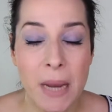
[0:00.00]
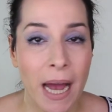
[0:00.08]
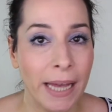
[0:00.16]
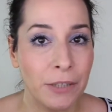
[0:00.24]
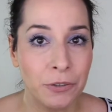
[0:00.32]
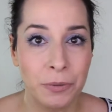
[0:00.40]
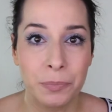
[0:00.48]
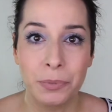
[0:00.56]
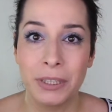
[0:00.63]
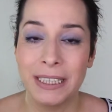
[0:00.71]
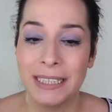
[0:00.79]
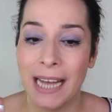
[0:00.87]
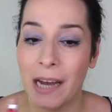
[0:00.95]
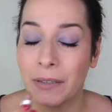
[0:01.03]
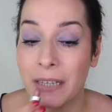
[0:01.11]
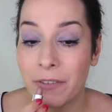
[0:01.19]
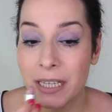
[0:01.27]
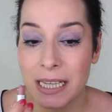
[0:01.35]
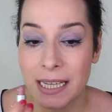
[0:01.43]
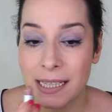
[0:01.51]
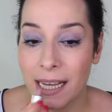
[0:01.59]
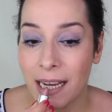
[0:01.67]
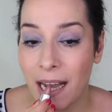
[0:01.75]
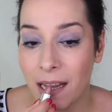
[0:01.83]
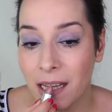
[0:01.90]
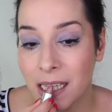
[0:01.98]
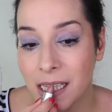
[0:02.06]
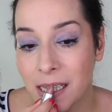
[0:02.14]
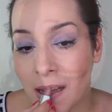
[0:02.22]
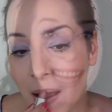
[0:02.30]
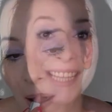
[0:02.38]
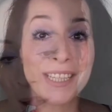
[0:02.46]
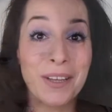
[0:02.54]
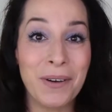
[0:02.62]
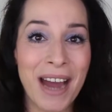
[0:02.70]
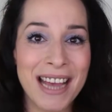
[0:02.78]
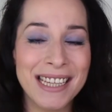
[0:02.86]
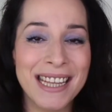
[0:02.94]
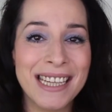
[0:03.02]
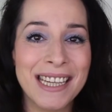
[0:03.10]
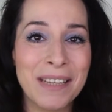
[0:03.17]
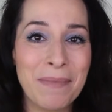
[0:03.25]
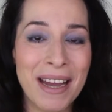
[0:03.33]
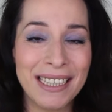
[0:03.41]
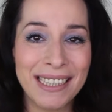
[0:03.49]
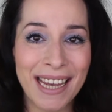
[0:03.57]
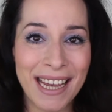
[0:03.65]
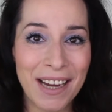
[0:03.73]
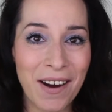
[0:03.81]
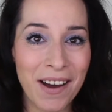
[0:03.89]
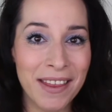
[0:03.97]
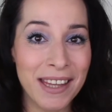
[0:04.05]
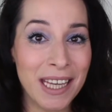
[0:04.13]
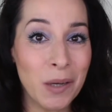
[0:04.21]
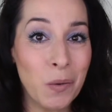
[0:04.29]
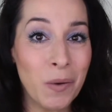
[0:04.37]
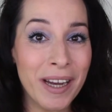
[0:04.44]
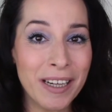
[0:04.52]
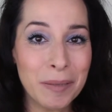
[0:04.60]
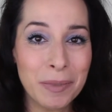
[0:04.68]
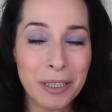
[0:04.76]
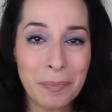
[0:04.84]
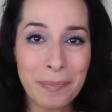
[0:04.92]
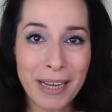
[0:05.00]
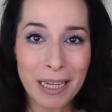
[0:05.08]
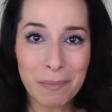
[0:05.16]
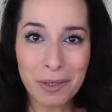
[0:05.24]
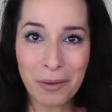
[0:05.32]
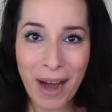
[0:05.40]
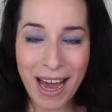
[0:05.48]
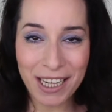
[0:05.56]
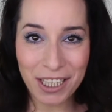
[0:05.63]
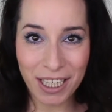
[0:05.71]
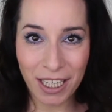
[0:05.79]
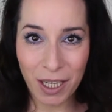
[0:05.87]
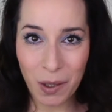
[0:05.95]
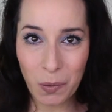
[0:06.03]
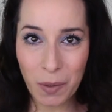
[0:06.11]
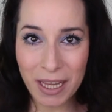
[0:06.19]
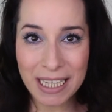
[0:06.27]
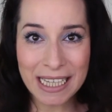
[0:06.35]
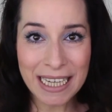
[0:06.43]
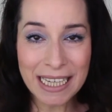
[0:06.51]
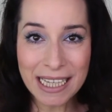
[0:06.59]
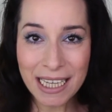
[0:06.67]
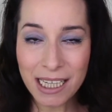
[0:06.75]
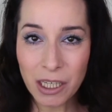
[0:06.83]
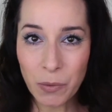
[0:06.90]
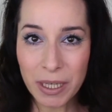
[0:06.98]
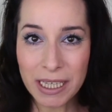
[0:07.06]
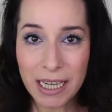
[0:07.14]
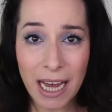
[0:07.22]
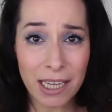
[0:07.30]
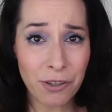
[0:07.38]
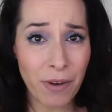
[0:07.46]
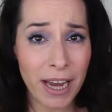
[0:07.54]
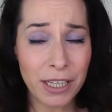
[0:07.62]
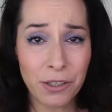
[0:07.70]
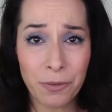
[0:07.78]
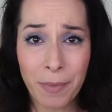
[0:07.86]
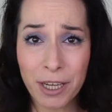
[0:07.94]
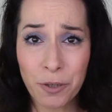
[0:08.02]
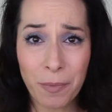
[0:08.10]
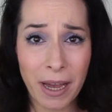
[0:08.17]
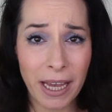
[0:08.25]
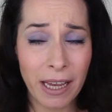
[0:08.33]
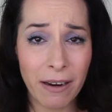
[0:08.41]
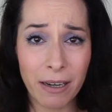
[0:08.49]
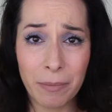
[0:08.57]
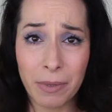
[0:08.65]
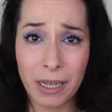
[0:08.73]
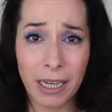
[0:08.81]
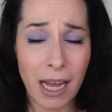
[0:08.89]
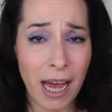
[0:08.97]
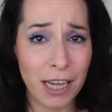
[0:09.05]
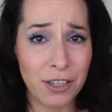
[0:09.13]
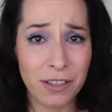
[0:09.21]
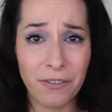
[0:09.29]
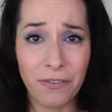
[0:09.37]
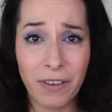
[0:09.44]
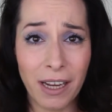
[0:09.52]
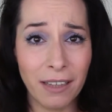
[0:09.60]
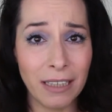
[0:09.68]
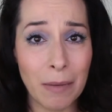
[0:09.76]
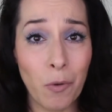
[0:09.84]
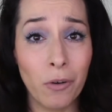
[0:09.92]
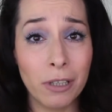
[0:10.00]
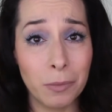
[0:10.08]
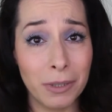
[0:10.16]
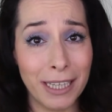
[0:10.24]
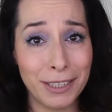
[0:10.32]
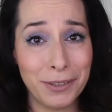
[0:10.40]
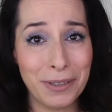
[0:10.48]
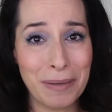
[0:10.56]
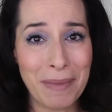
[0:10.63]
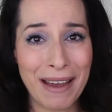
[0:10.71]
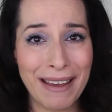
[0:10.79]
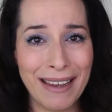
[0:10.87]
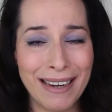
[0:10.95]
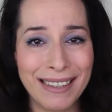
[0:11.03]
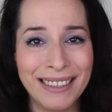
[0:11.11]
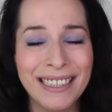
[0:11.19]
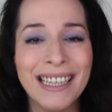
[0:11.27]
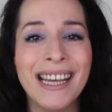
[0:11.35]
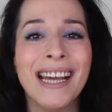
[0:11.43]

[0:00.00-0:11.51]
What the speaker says: I couldn't put it down ever since I got this. So guys, this is my take on the wearable pale blue eyeshadow with a 60s twist. I tried to match my hair, but I just failed. I'm horrible at doing my hair.